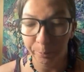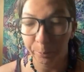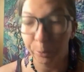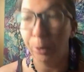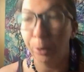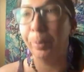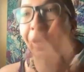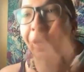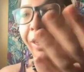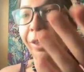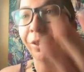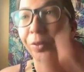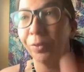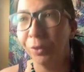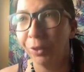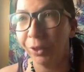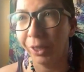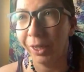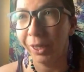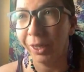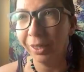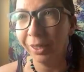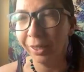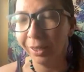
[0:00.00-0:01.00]
prepare for
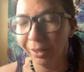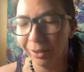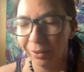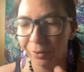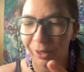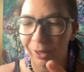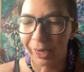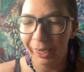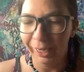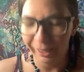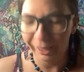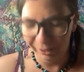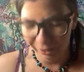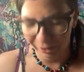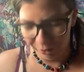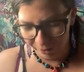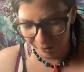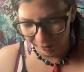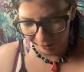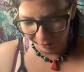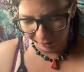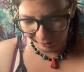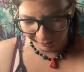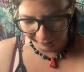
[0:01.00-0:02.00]
this, right?
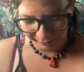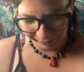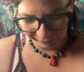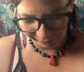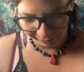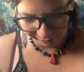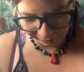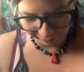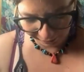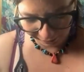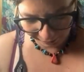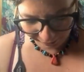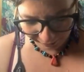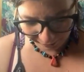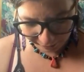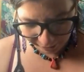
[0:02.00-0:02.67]
All the things.